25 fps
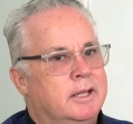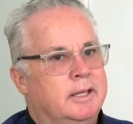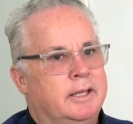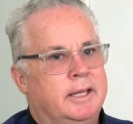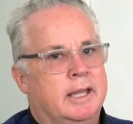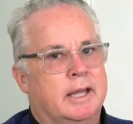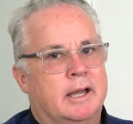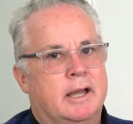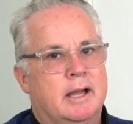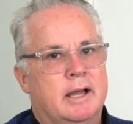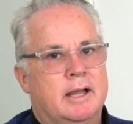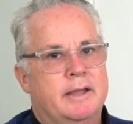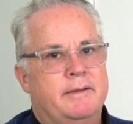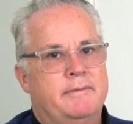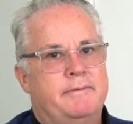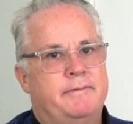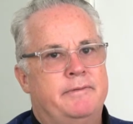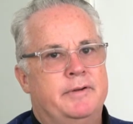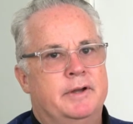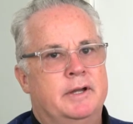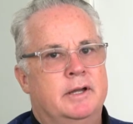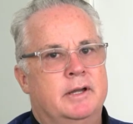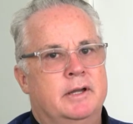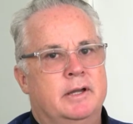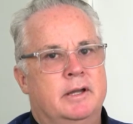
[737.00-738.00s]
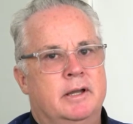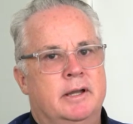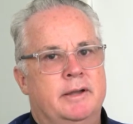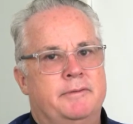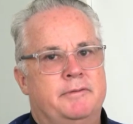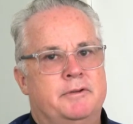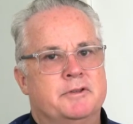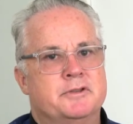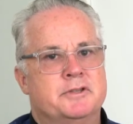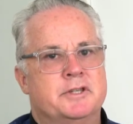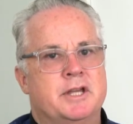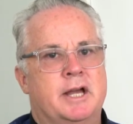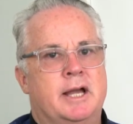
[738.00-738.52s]
Yeah, I've uh,
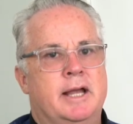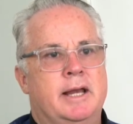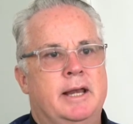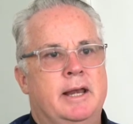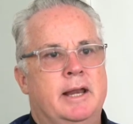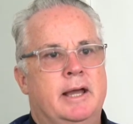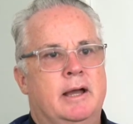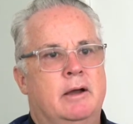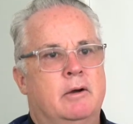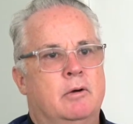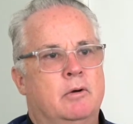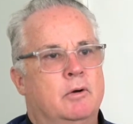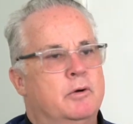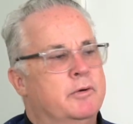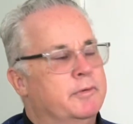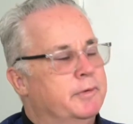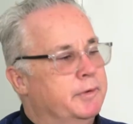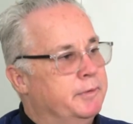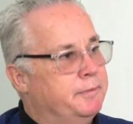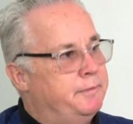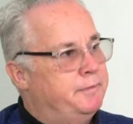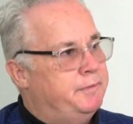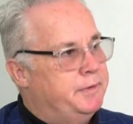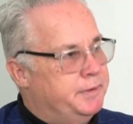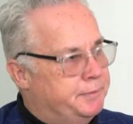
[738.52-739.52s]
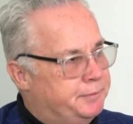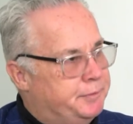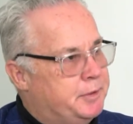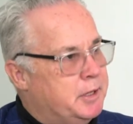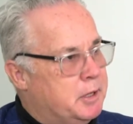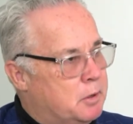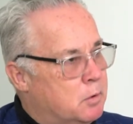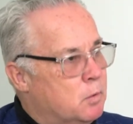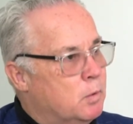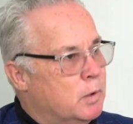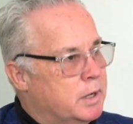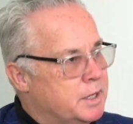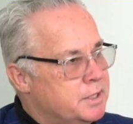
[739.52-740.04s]
I've designed now over 50
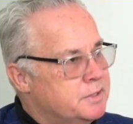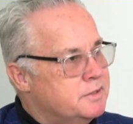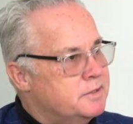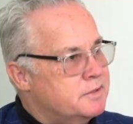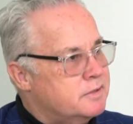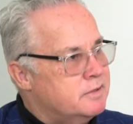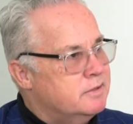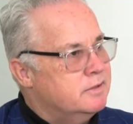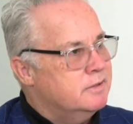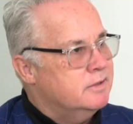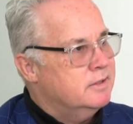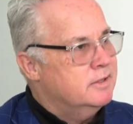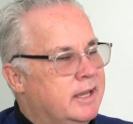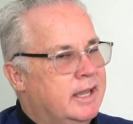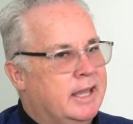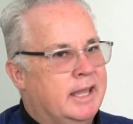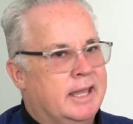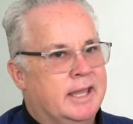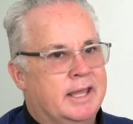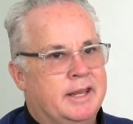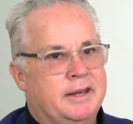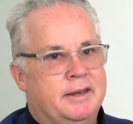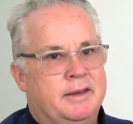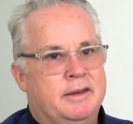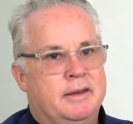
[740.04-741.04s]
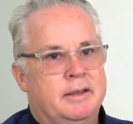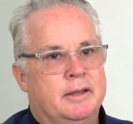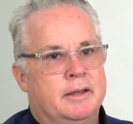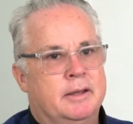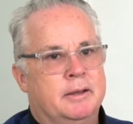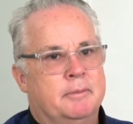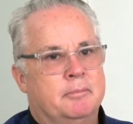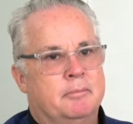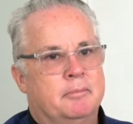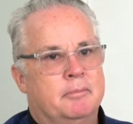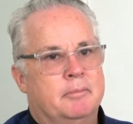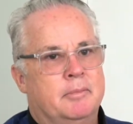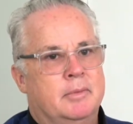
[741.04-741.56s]
coins, and
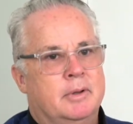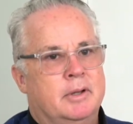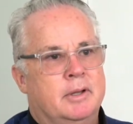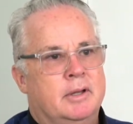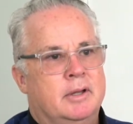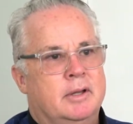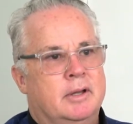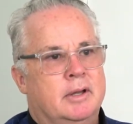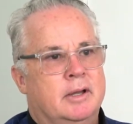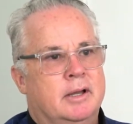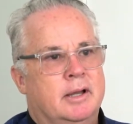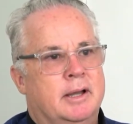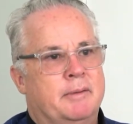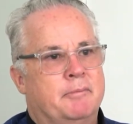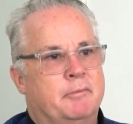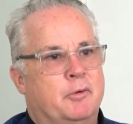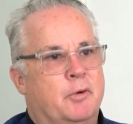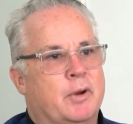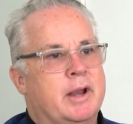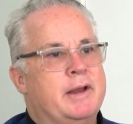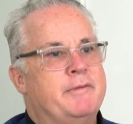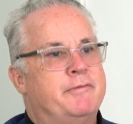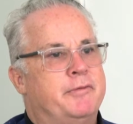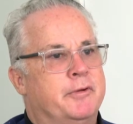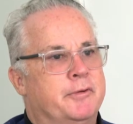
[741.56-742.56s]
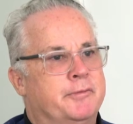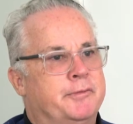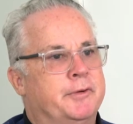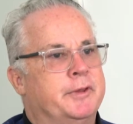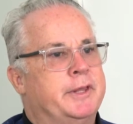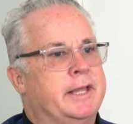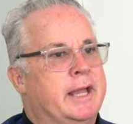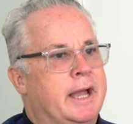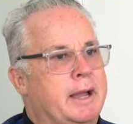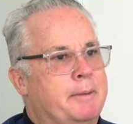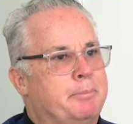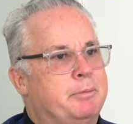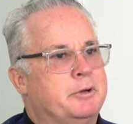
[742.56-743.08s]
um, I'm grateful for
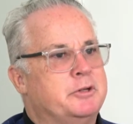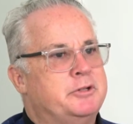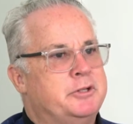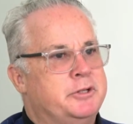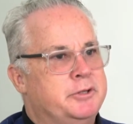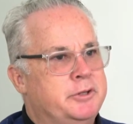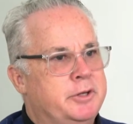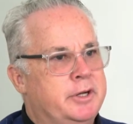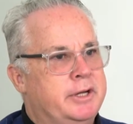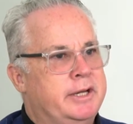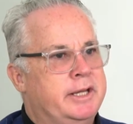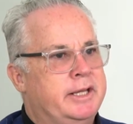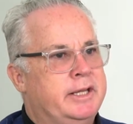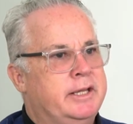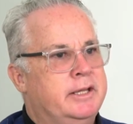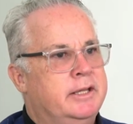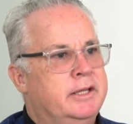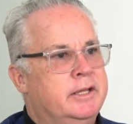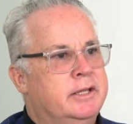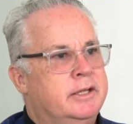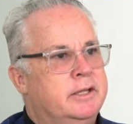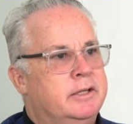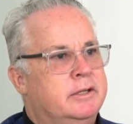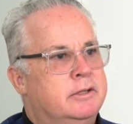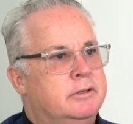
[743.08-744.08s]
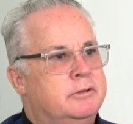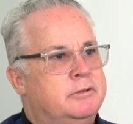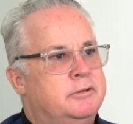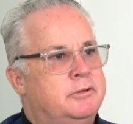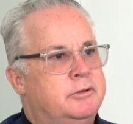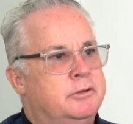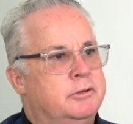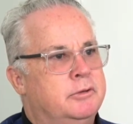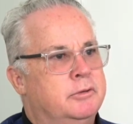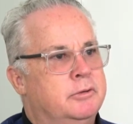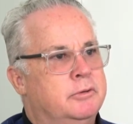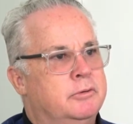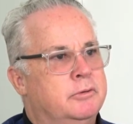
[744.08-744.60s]
the opportunity
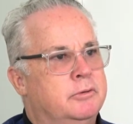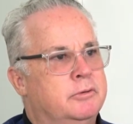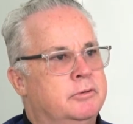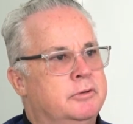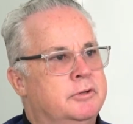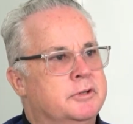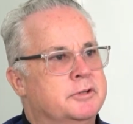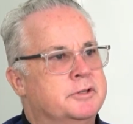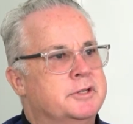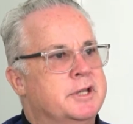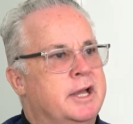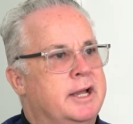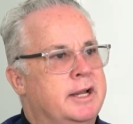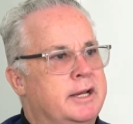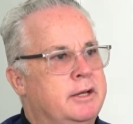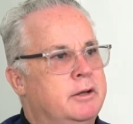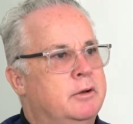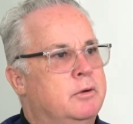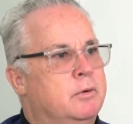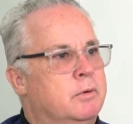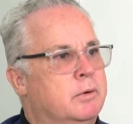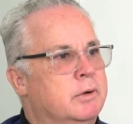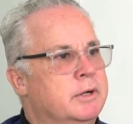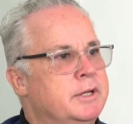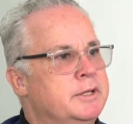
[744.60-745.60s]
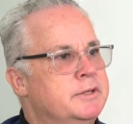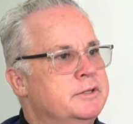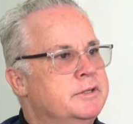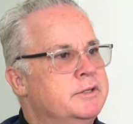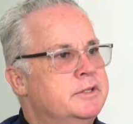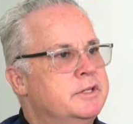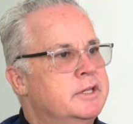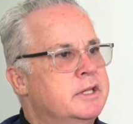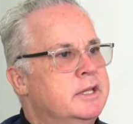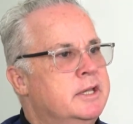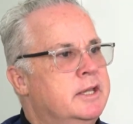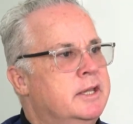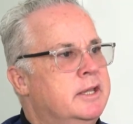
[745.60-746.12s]
to design coins
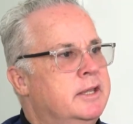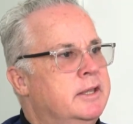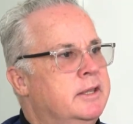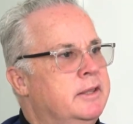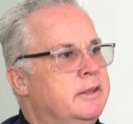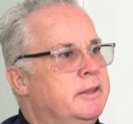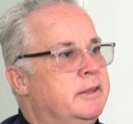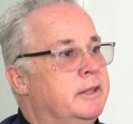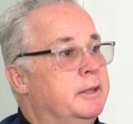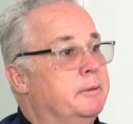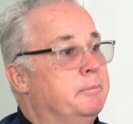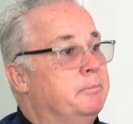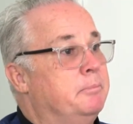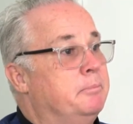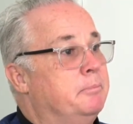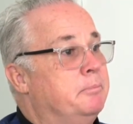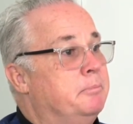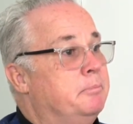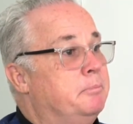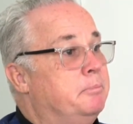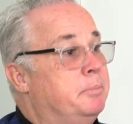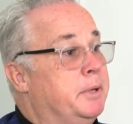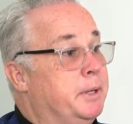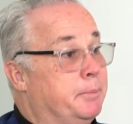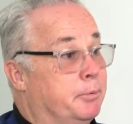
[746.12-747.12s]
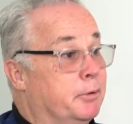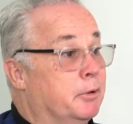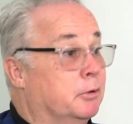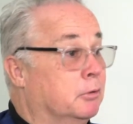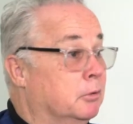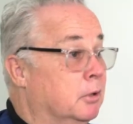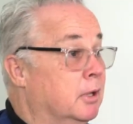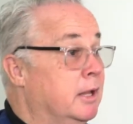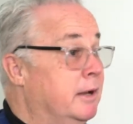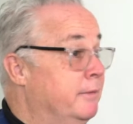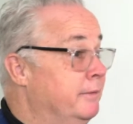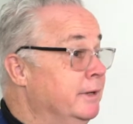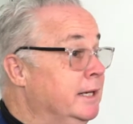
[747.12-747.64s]
that people
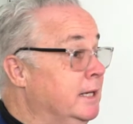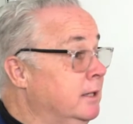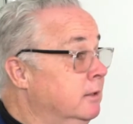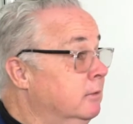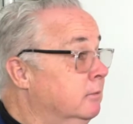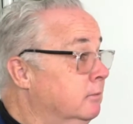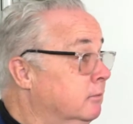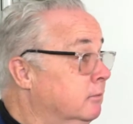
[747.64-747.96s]
are loving, that mm